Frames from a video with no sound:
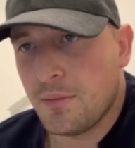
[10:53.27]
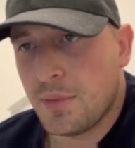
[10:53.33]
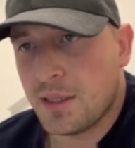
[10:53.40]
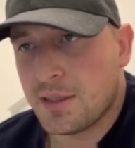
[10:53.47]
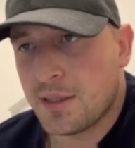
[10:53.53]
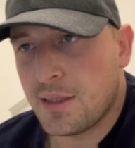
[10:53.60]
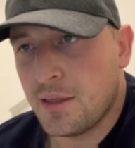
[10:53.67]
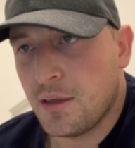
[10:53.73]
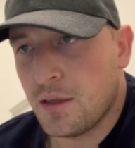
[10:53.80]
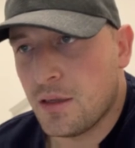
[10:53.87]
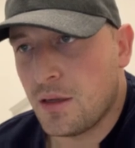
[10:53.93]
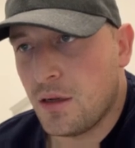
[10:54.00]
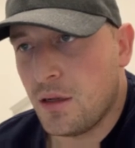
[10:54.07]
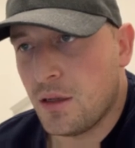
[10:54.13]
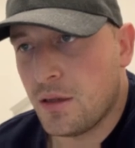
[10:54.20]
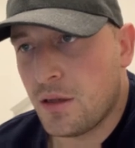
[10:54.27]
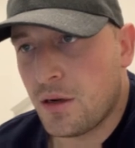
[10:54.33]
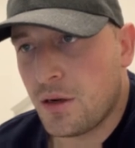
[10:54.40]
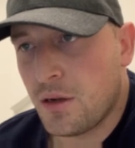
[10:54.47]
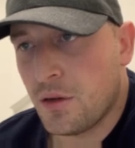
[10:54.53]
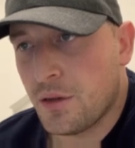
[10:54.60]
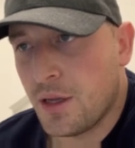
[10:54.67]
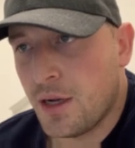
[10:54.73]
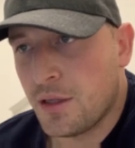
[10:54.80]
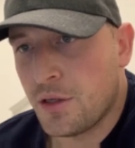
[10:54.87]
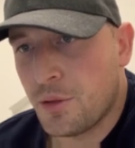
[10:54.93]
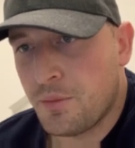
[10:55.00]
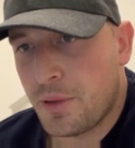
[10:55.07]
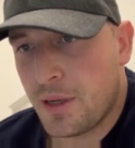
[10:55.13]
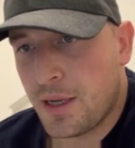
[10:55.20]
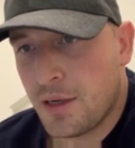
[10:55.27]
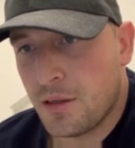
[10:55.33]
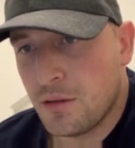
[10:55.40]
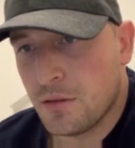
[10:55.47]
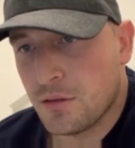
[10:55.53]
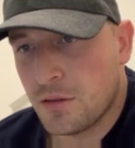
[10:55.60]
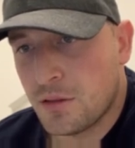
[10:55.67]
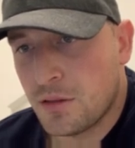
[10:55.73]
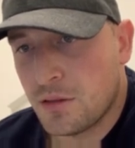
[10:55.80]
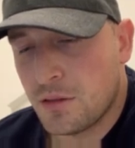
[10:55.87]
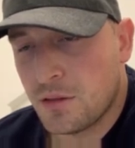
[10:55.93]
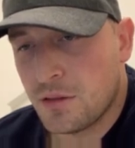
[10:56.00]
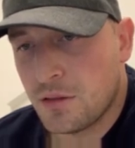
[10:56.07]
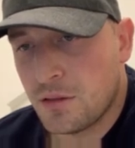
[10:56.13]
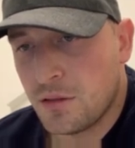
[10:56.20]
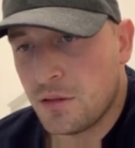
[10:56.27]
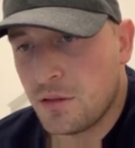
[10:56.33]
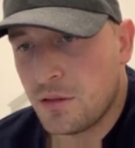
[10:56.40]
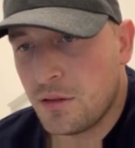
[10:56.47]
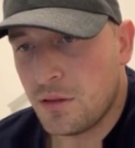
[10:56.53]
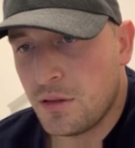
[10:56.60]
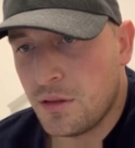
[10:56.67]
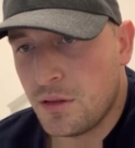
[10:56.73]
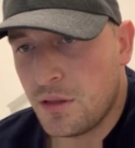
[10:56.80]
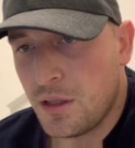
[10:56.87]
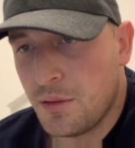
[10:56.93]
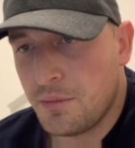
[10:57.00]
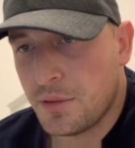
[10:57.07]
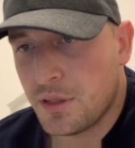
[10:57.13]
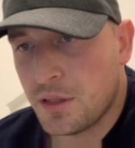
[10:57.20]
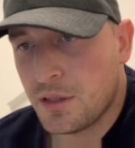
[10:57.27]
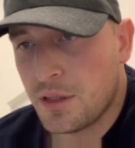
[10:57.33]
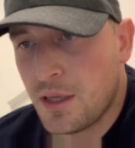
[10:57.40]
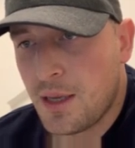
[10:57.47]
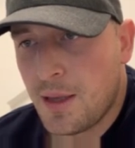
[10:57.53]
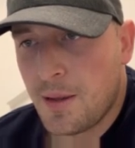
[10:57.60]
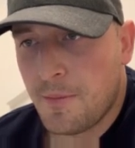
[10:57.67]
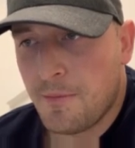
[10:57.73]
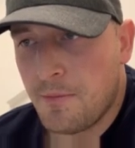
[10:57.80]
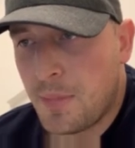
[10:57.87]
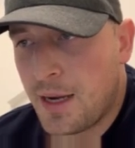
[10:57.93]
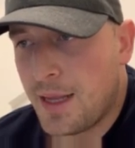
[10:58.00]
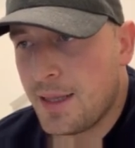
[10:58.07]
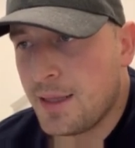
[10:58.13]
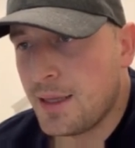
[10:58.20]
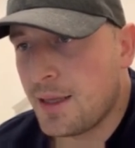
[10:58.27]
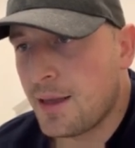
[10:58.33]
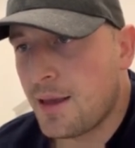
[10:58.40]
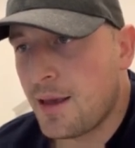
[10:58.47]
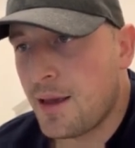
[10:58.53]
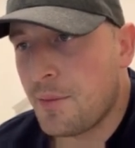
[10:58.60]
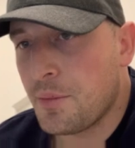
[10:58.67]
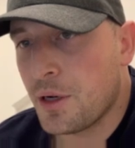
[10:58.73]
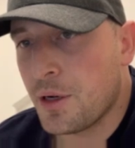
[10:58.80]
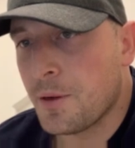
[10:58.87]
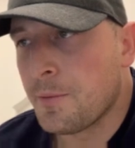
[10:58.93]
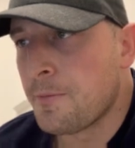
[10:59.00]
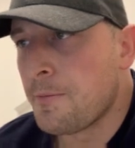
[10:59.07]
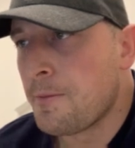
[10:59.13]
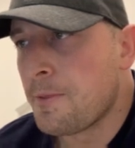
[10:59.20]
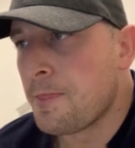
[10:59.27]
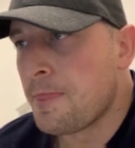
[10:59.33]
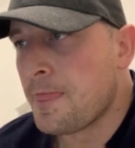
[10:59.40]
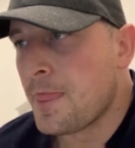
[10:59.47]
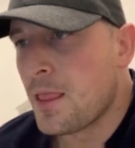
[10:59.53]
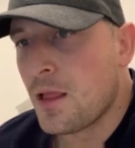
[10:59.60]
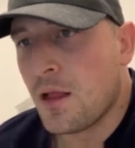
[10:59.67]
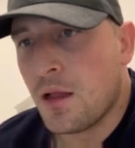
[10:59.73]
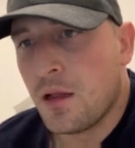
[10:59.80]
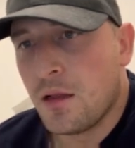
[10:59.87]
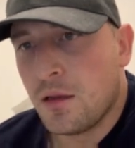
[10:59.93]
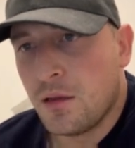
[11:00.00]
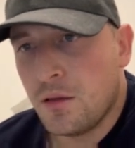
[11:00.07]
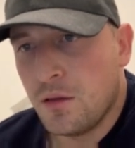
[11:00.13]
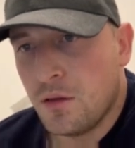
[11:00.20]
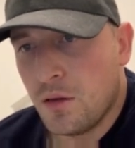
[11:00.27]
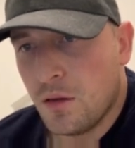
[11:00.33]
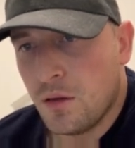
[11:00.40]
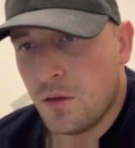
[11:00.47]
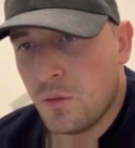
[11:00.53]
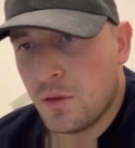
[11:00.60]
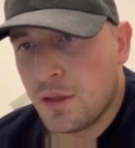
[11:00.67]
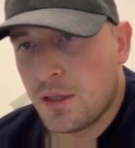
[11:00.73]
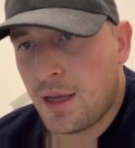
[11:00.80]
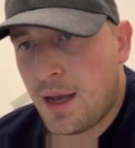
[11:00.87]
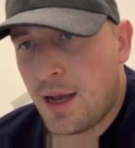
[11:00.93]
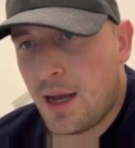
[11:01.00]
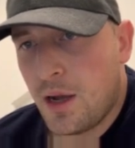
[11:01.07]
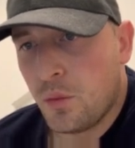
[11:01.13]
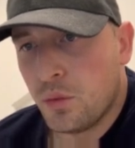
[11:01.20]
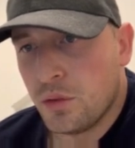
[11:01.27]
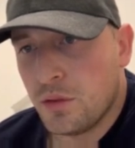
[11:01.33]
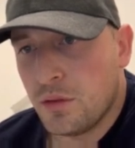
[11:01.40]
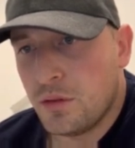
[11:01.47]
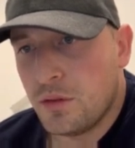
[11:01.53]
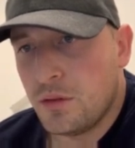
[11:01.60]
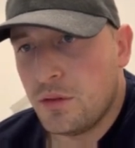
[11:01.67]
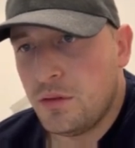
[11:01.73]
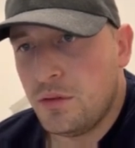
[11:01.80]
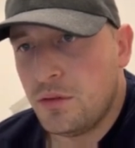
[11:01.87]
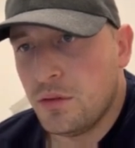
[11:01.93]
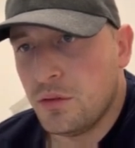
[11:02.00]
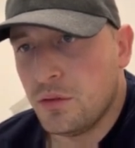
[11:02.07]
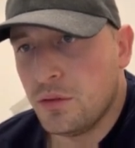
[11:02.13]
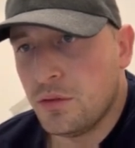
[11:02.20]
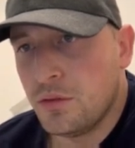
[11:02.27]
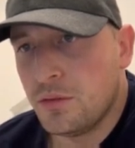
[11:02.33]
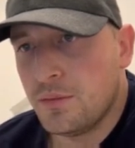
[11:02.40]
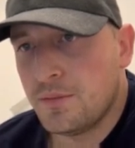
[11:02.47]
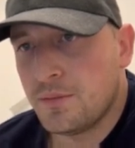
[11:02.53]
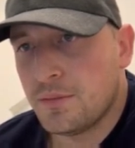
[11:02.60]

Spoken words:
basically on other panels, tips, blending hammer. You know what I would do?